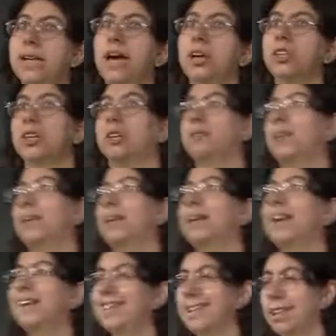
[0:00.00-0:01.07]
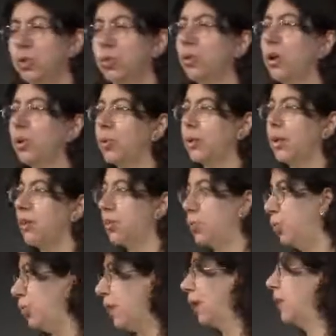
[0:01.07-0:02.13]
actually very easy to work with L2
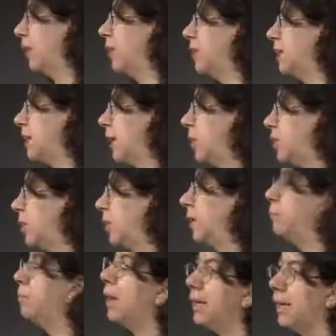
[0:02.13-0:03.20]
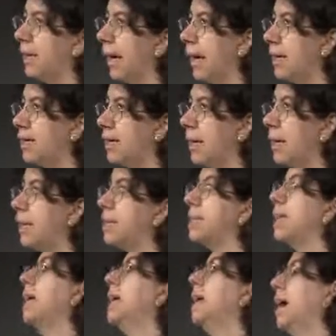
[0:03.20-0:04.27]
regularization in many cases,
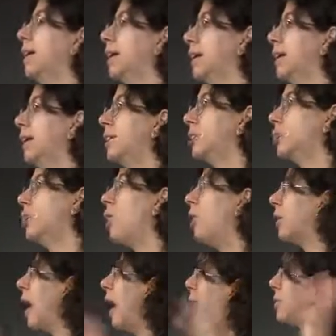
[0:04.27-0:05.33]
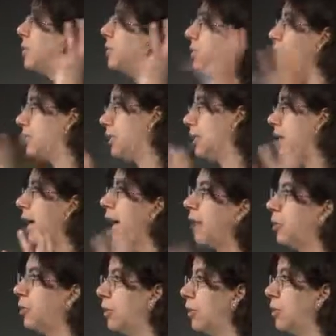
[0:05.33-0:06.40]
and it leads to all kinds of interesting
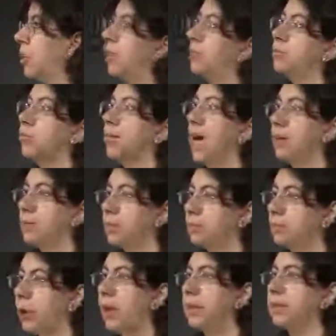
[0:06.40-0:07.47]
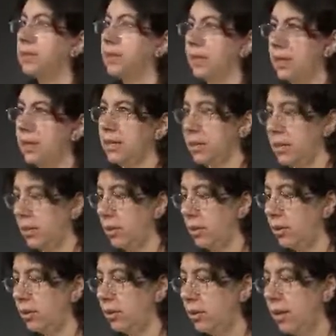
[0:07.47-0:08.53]
algorithms, Gaussian processes, and so on.
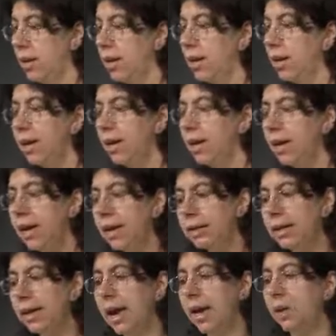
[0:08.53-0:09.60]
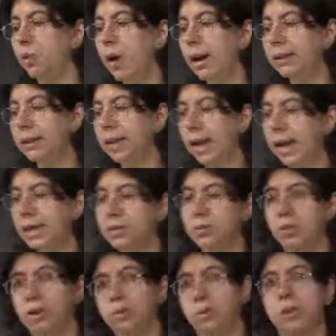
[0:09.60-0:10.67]
In the L1 case,
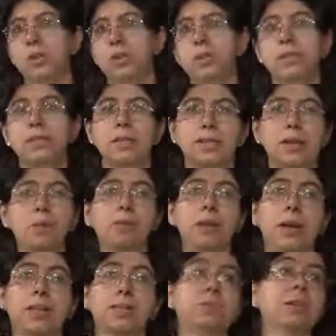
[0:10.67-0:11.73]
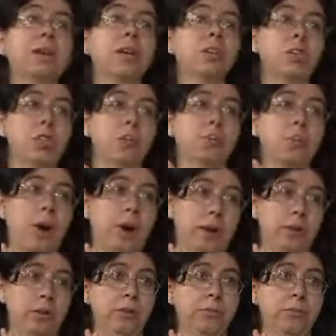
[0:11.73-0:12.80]
what we use is a double exponential
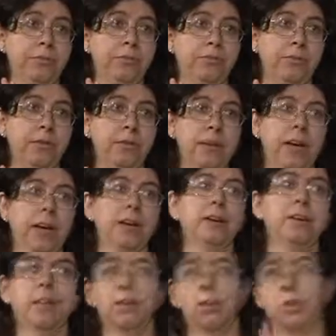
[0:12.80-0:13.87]
prior. Okay, that